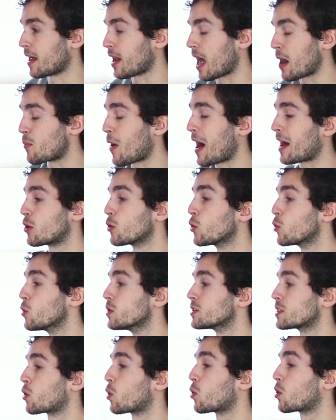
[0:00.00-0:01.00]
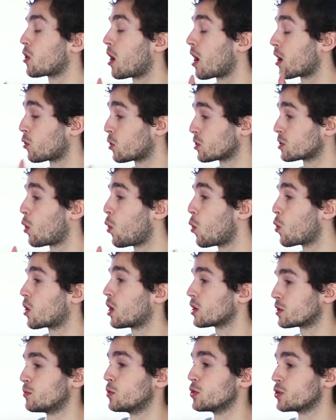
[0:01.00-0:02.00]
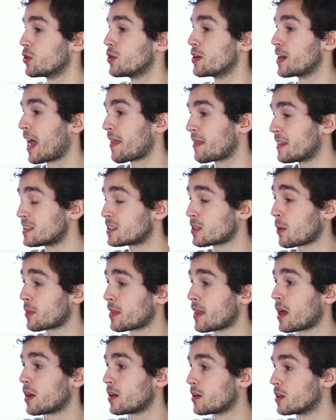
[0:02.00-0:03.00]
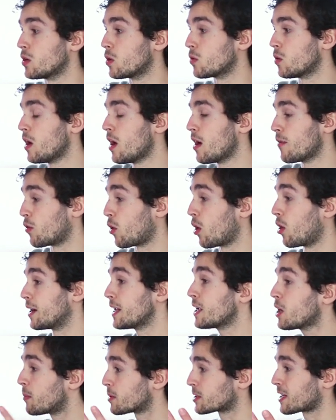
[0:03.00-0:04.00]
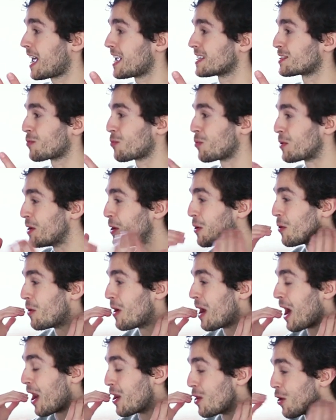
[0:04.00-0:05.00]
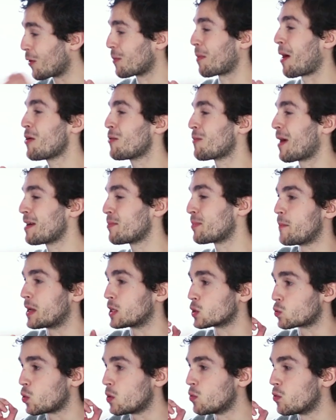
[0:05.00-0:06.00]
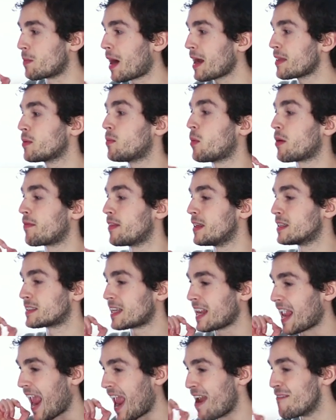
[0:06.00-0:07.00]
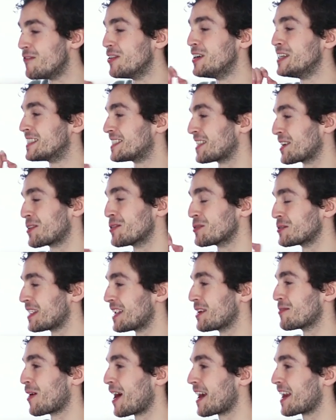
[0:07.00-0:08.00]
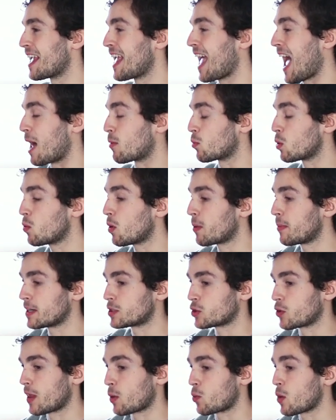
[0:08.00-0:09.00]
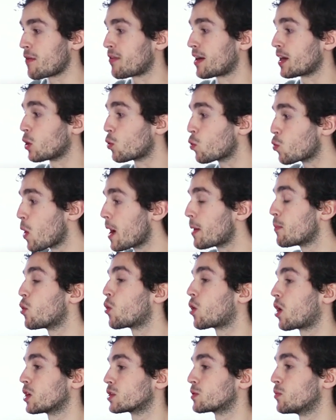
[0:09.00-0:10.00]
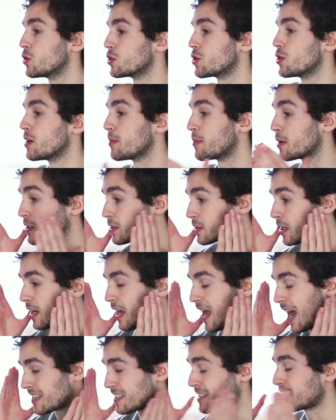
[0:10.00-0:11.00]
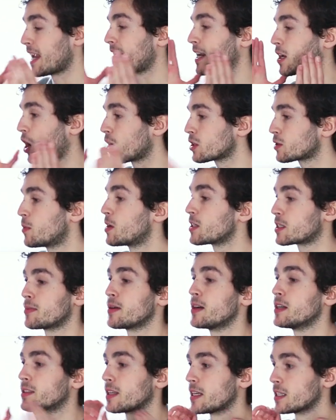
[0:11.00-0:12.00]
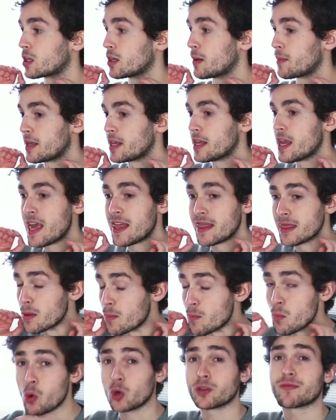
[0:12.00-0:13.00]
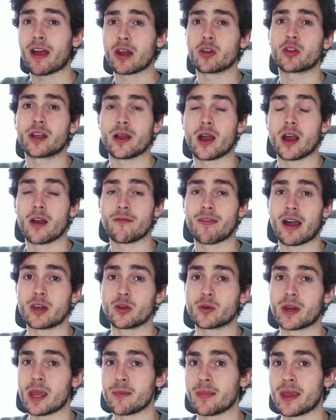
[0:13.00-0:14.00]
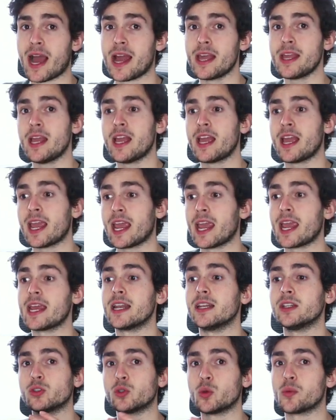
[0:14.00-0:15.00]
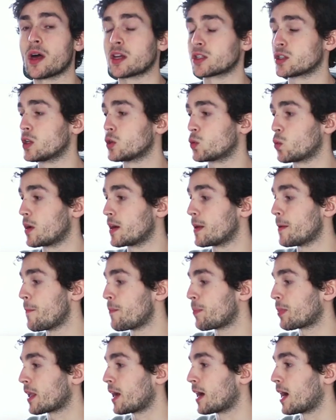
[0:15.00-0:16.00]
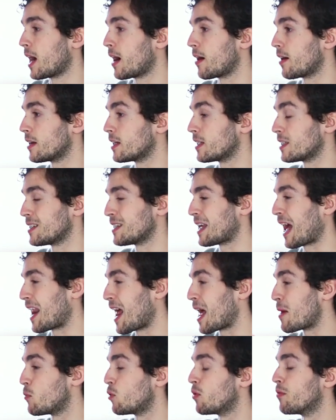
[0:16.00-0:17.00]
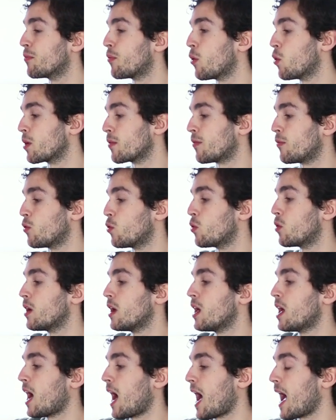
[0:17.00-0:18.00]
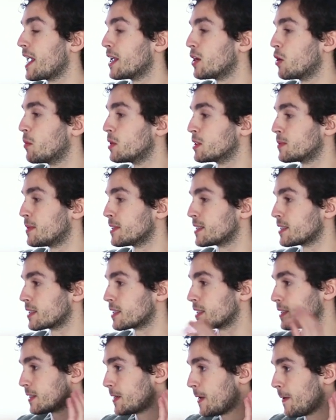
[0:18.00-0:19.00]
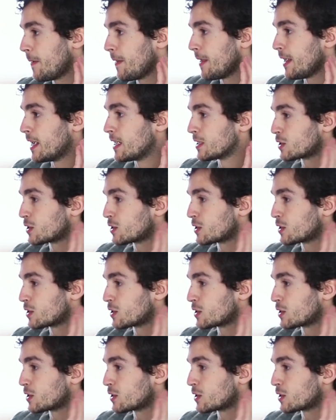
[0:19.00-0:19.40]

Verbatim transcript: And, and brand congruence acor- across the whole customer journey. And this is something that, you know, for our e-commerce clients, we know a lot about, right? Because we remind them of this every single day, right? And we want to make sure that we have an incredible customer journey because as I said, customer experience is going to be the most value, uh, KPI in 2020 uh, and, moving forward for uh, e-commerce businesses.